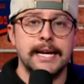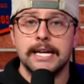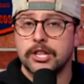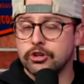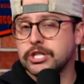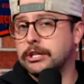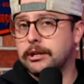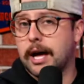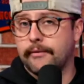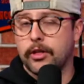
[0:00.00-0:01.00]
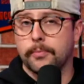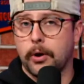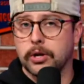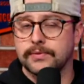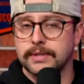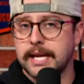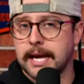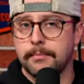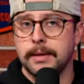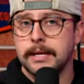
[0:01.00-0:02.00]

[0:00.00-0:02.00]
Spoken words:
There's still a lot of other parts of his game